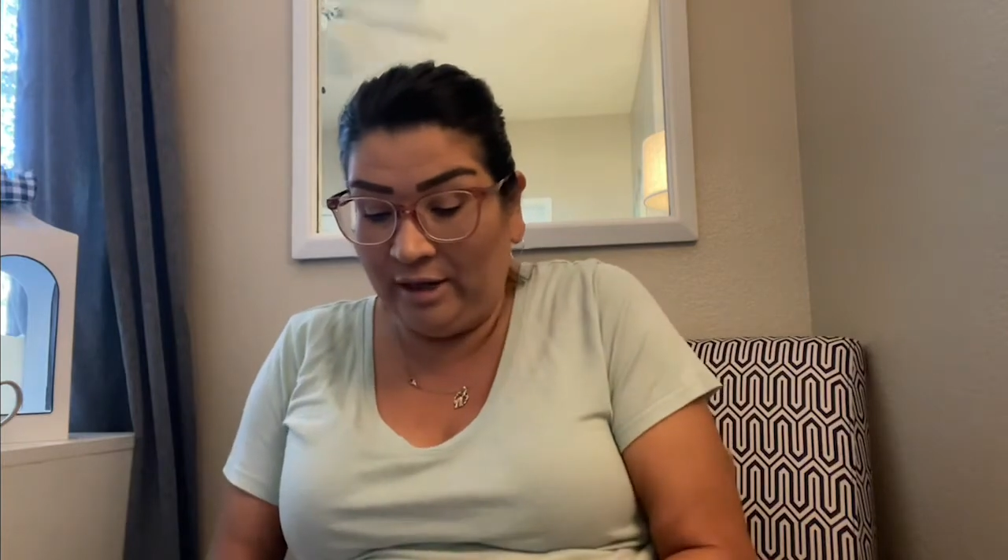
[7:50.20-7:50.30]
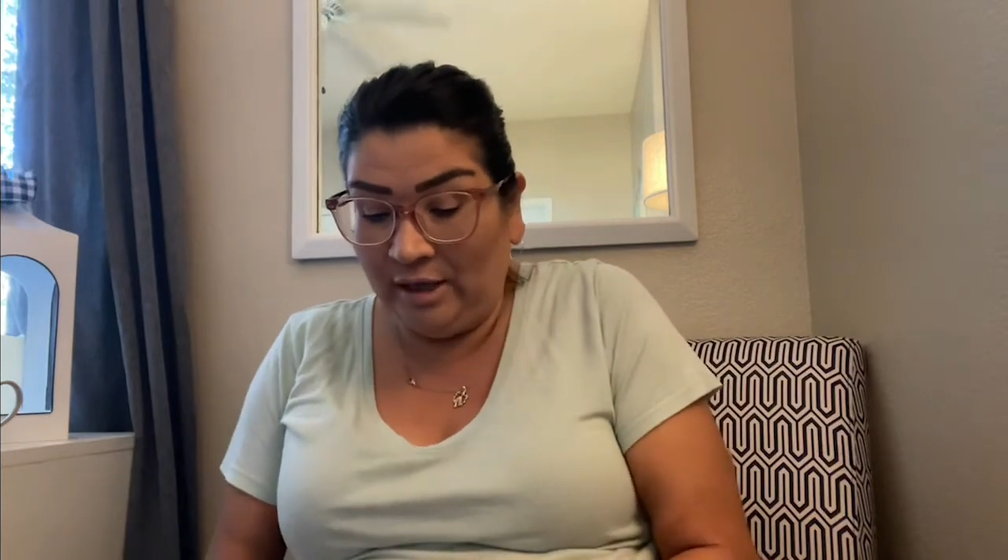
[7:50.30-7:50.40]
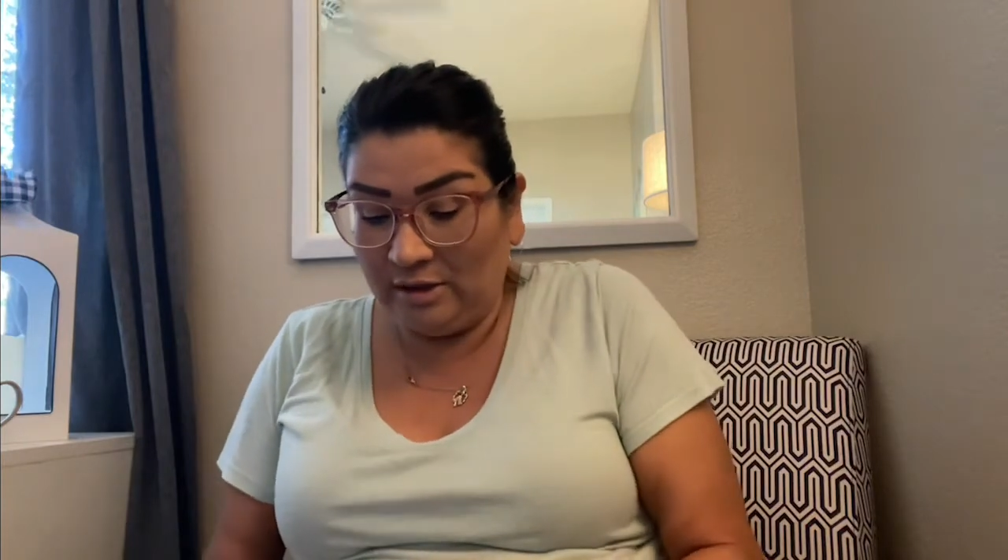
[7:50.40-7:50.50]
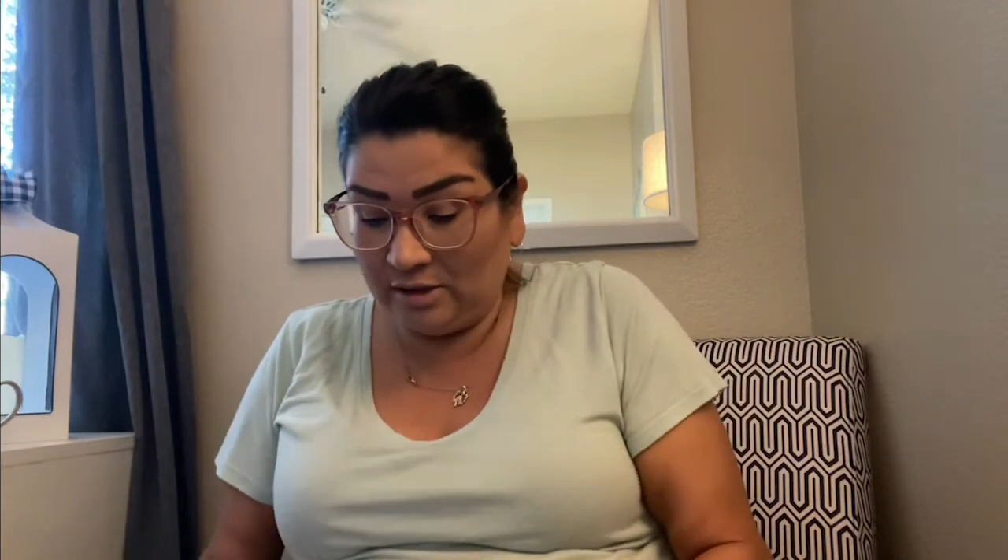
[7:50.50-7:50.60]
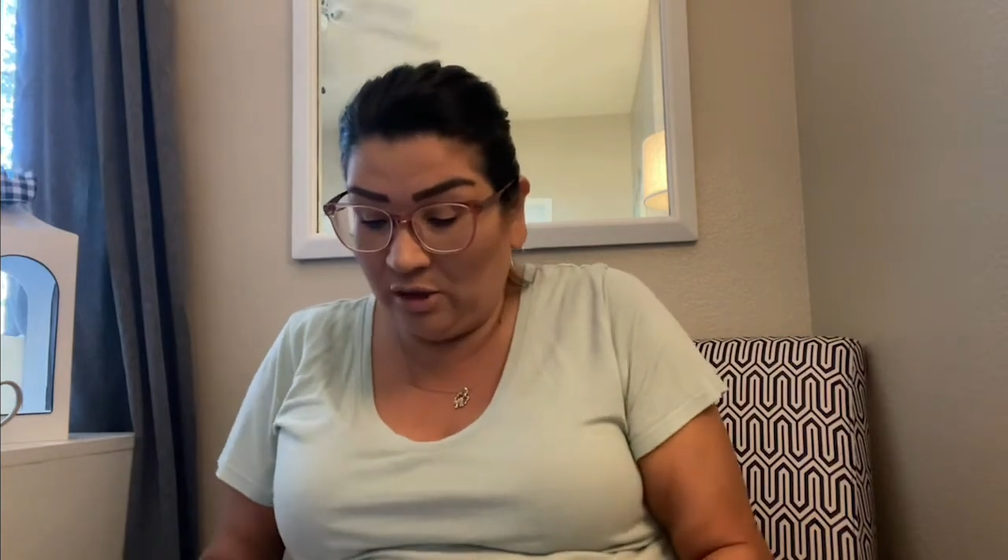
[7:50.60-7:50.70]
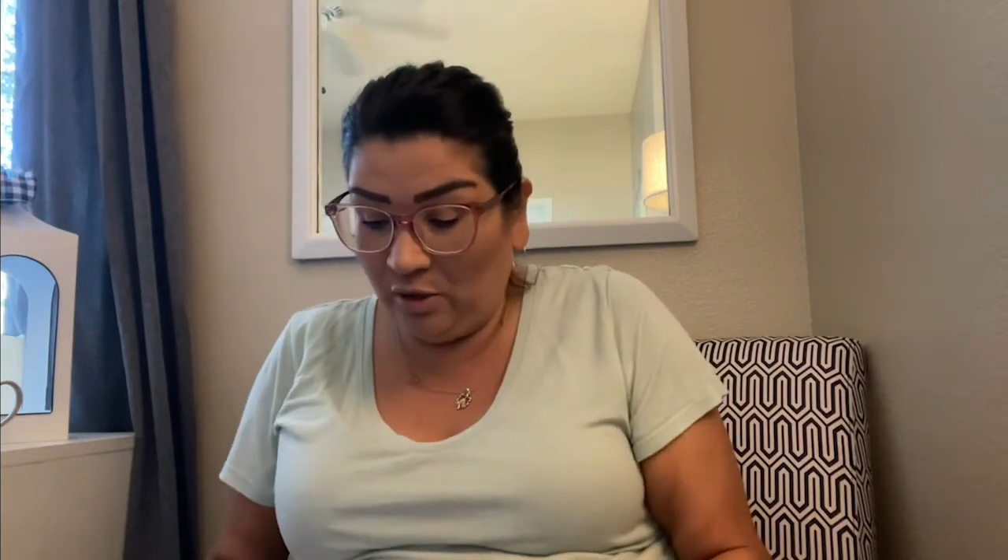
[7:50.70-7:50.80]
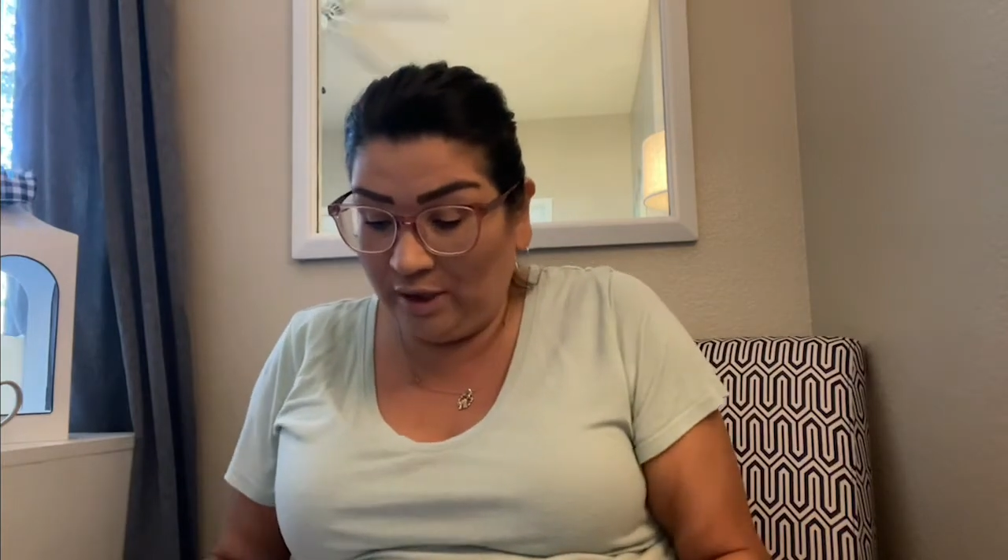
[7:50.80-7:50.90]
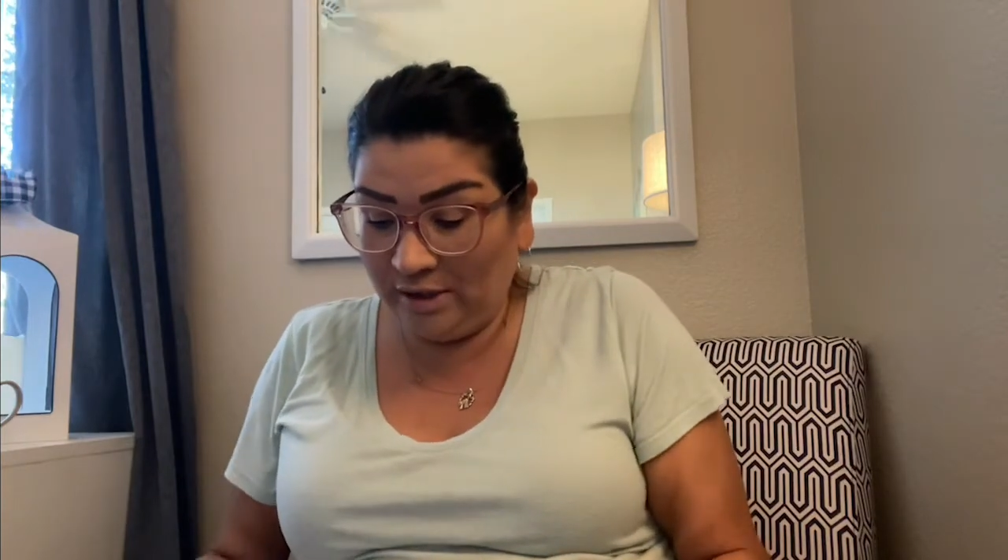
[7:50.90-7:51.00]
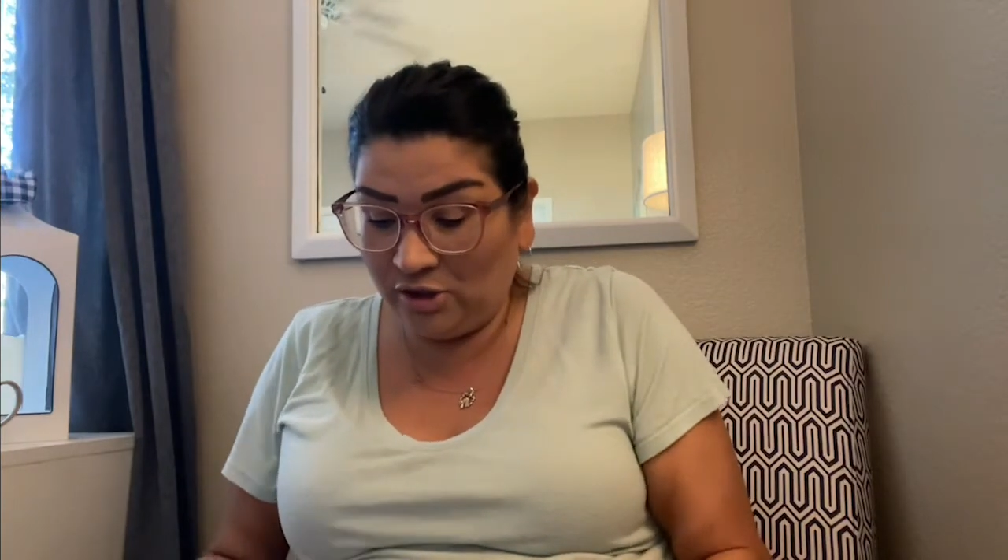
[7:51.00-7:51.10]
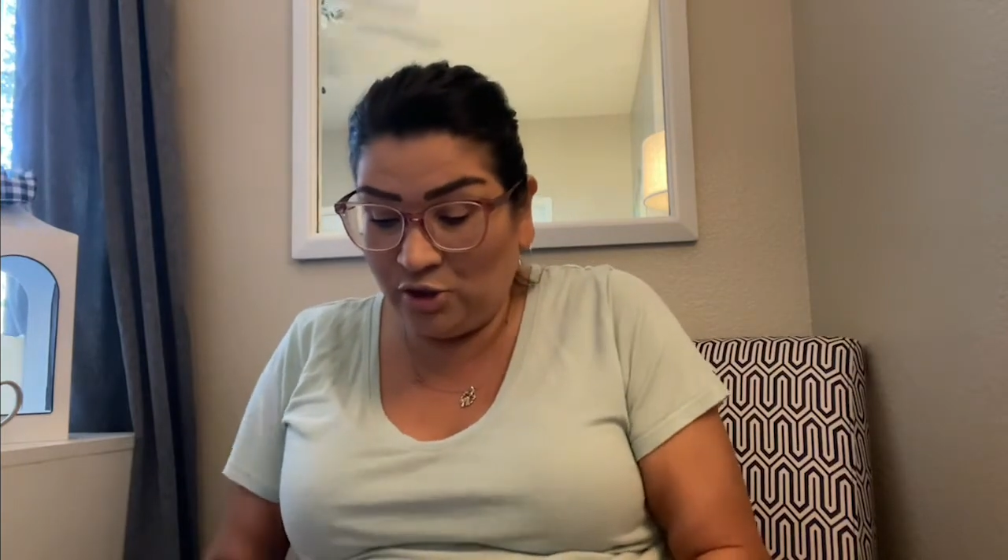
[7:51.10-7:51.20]
So
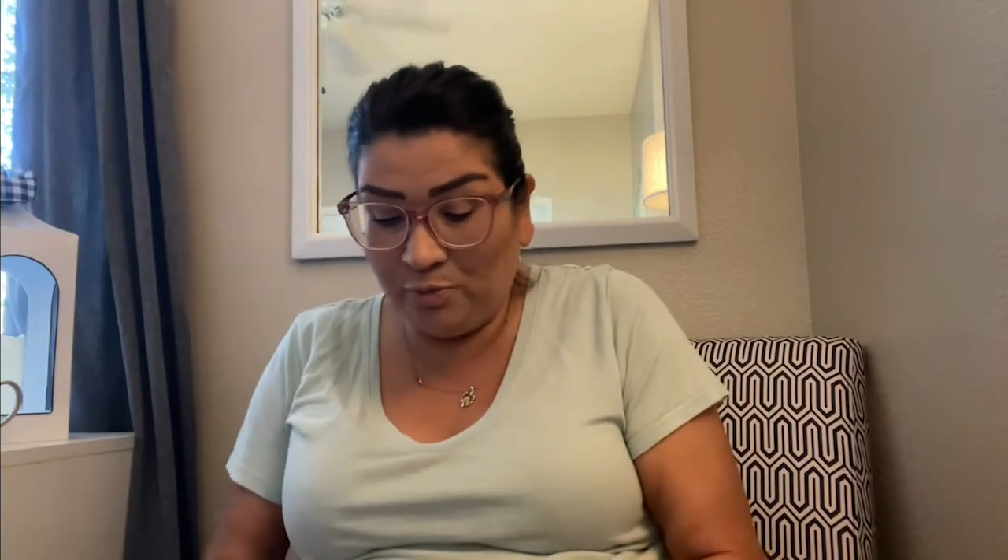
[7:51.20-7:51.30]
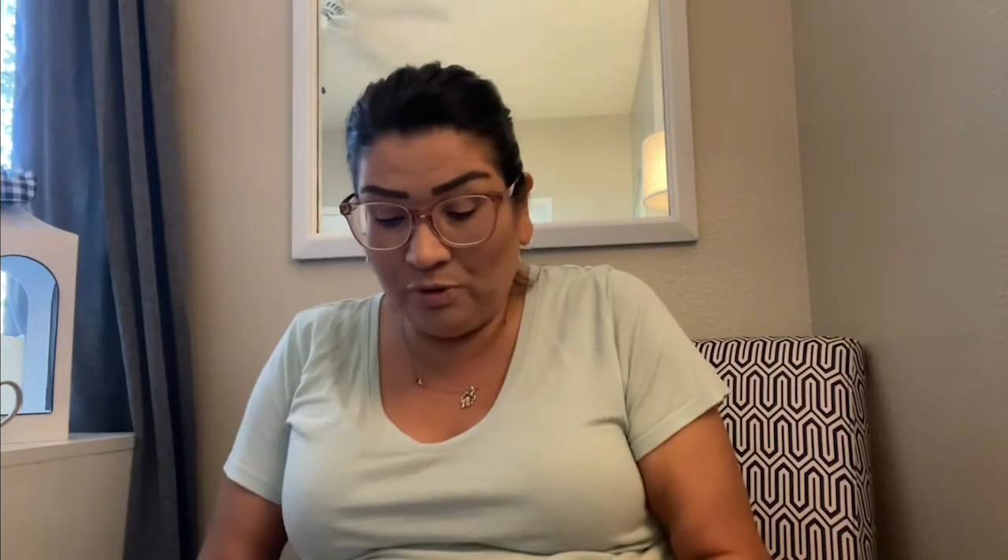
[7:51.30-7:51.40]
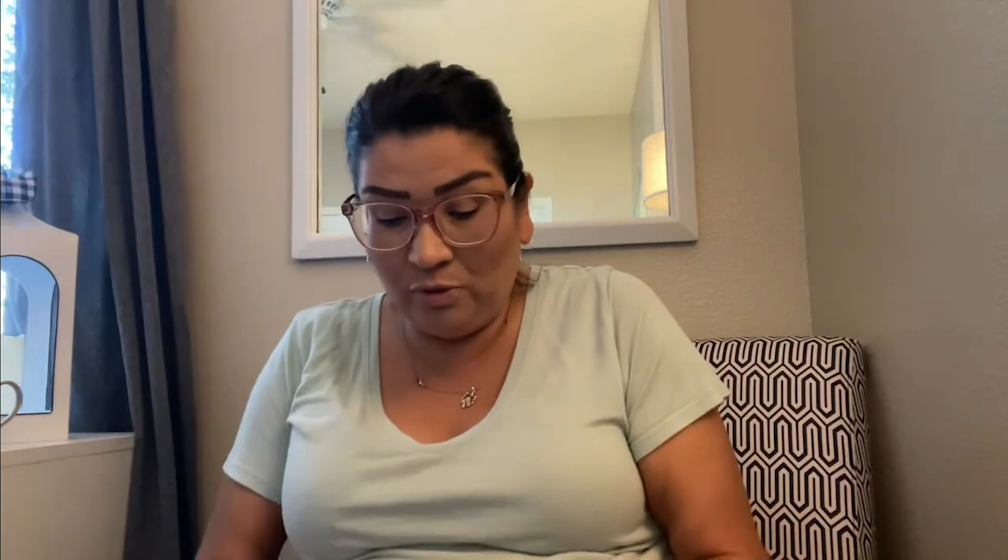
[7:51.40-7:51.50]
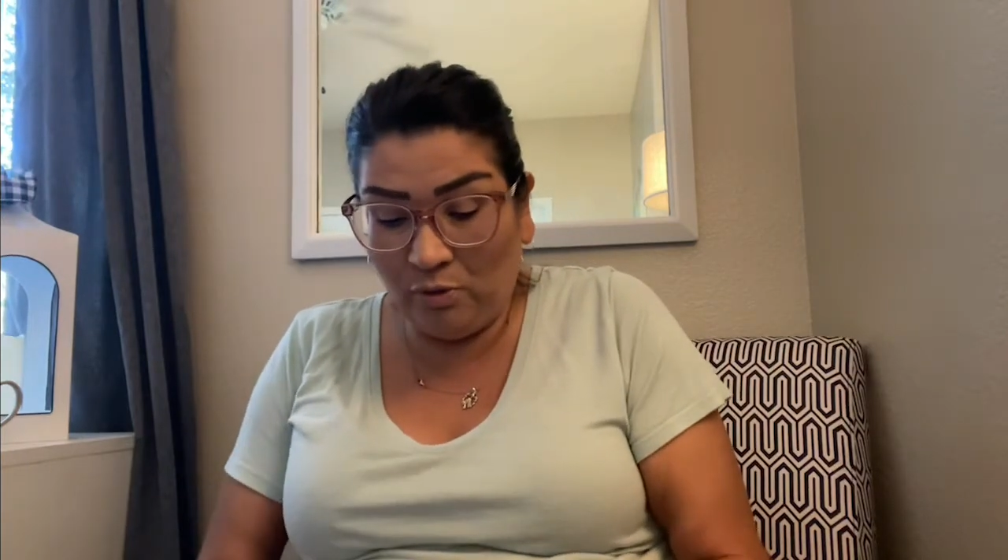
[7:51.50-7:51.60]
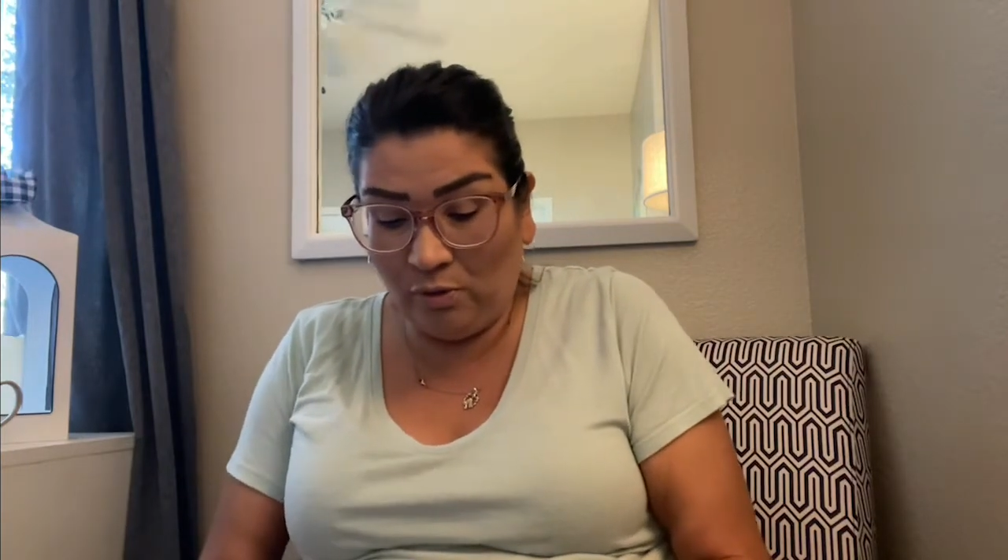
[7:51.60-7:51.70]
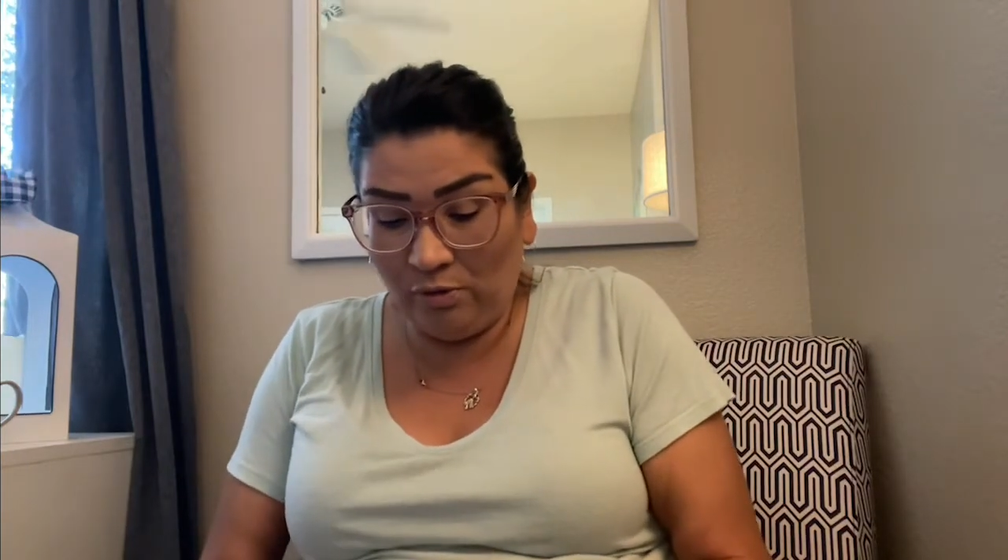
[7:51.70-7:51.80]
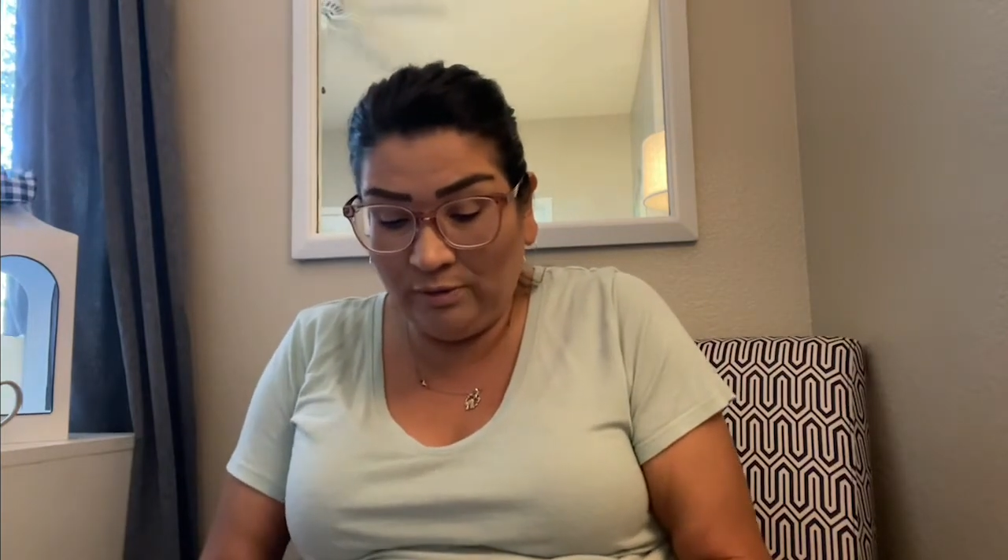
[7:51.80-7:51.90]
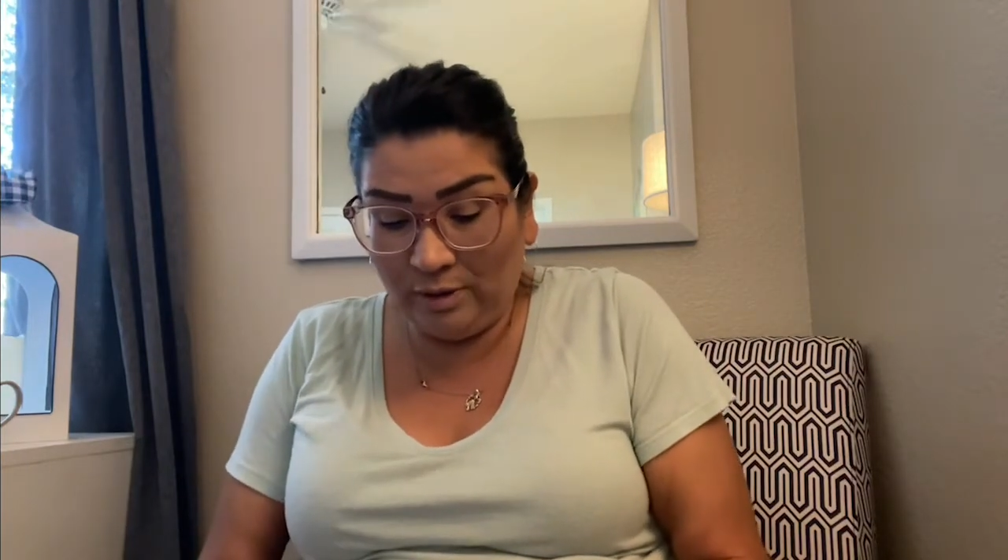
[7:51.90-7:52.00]
it's super cool.